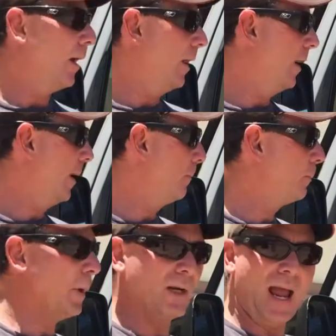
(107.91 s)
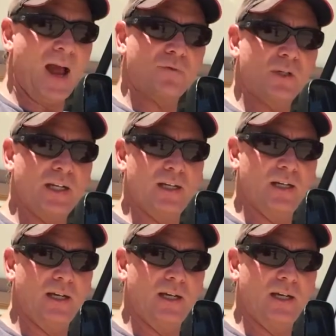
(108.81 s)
But after getting it